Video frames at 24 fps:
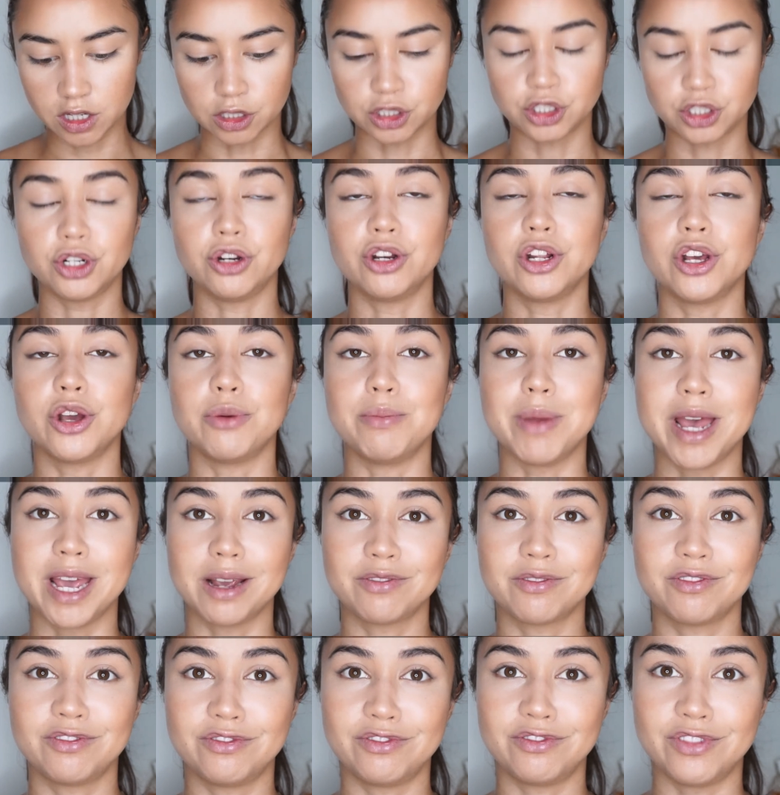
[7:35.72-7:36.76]
Studio
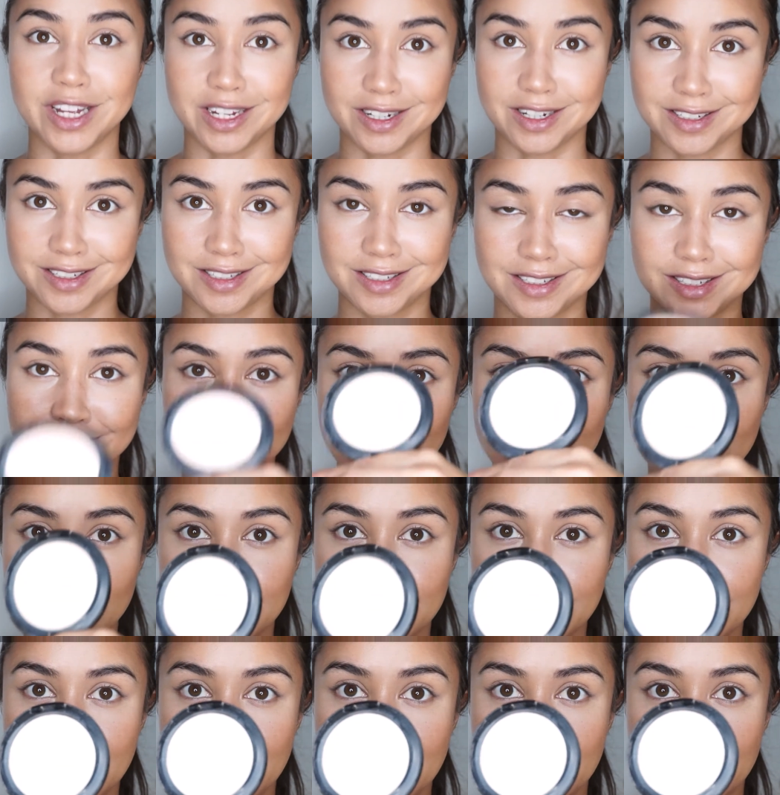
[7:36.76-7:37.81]
Mac Fix,
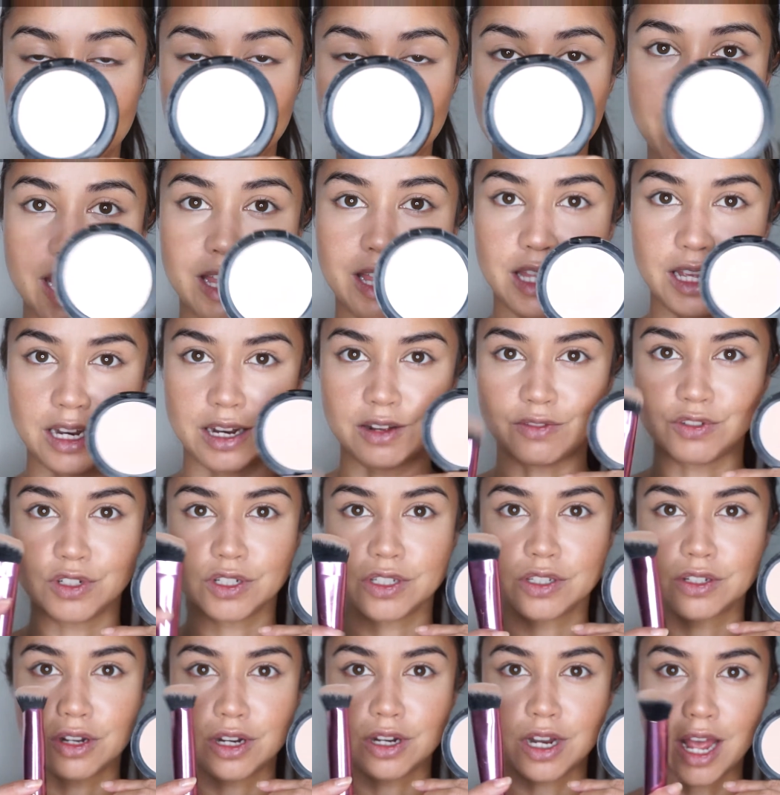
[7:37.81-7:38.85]
and then I've
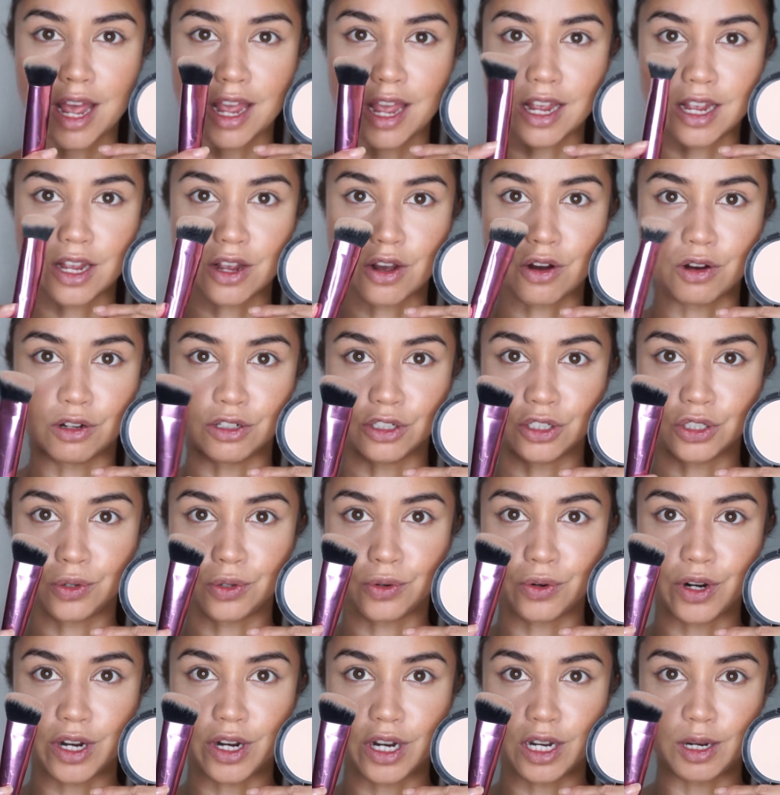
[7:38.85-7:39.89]
just got a
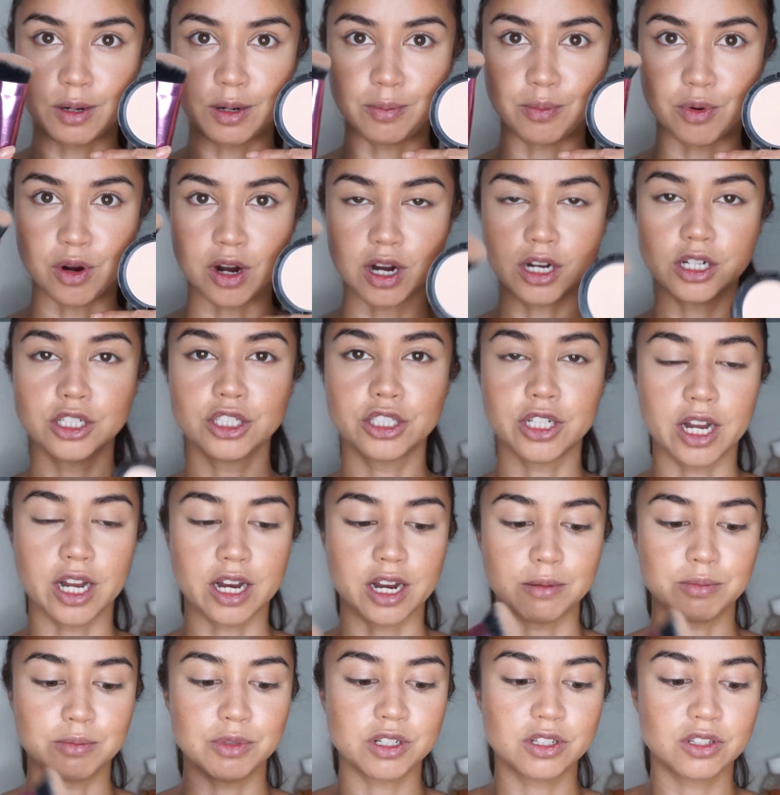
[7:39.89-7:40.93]
contouring brush, and
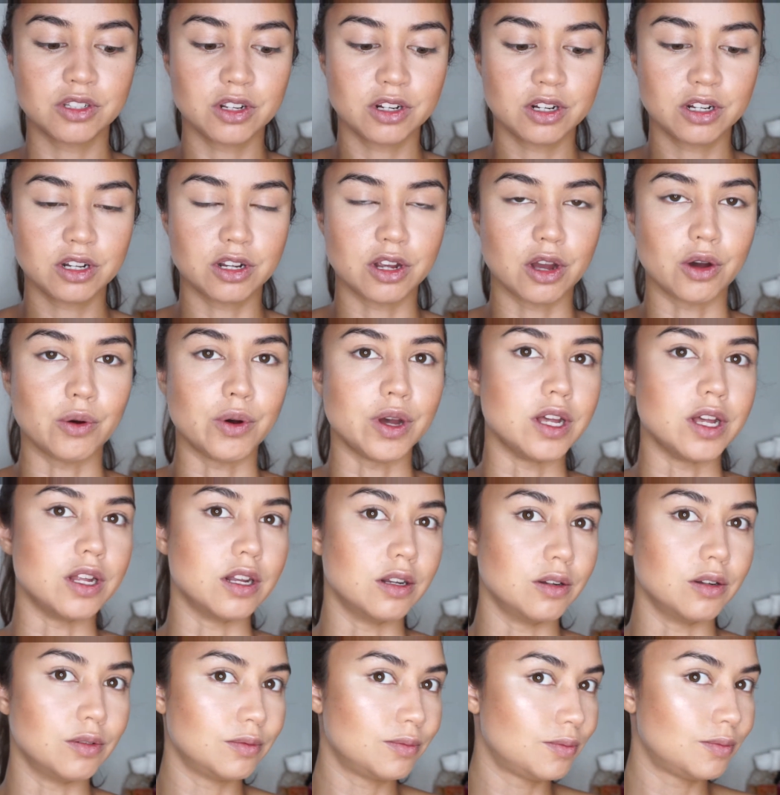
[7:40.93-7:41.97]
I'm just going to go
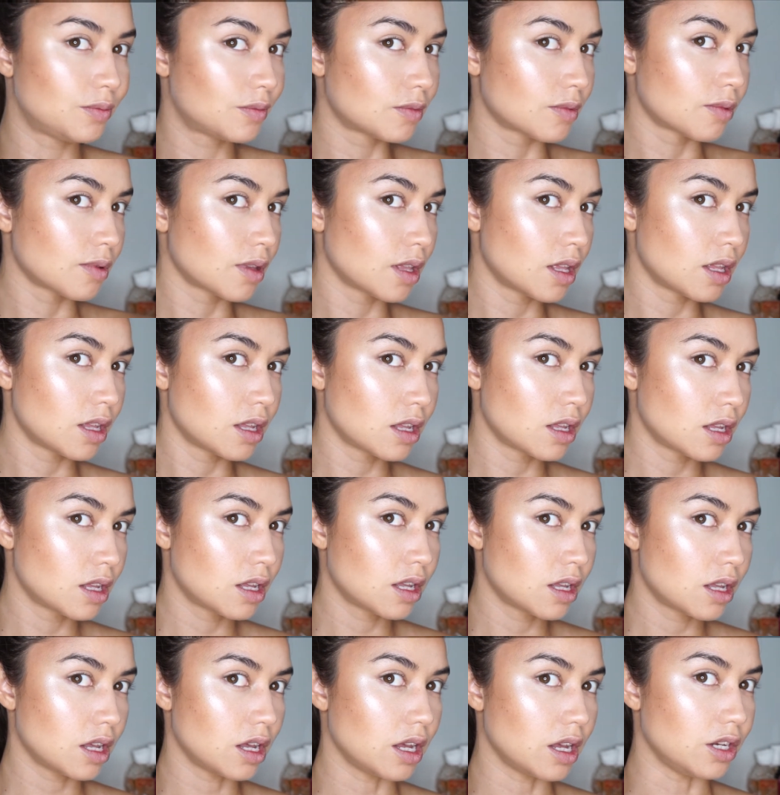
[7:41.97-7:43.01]
in
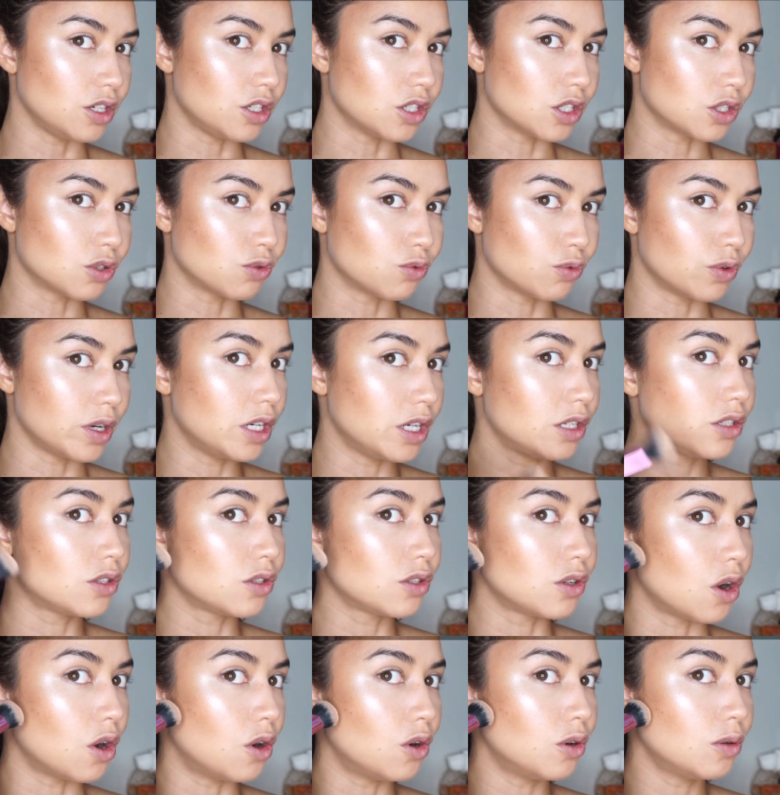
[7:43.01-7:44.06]
and just
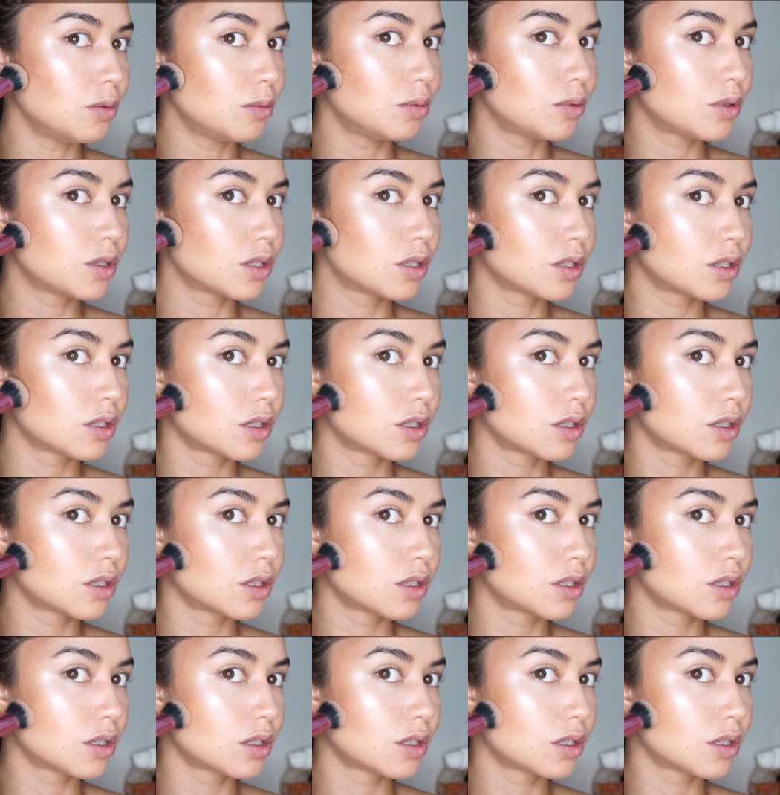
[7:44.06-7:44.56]
re-sculpt